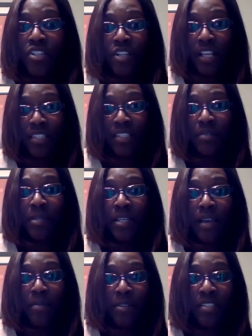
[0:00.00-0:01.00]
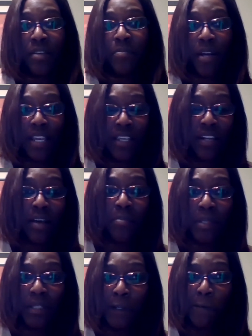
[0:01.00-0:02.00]
just to be able to break it
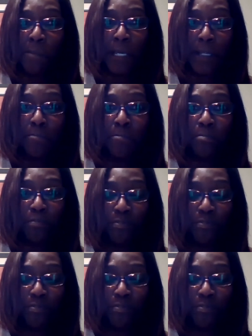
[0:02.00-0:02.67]
up a little bit.